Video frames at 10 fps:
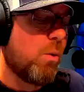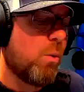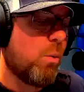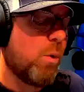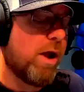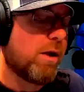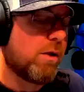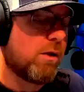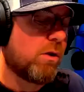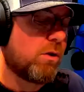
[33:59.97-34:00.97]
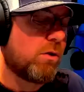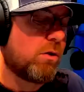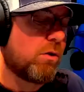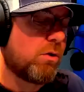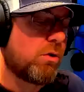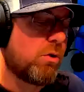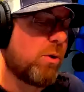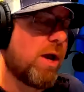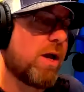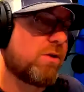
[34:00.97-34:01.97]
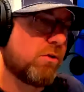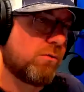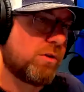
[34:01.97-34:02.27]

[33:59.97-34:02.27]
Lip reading: When you had your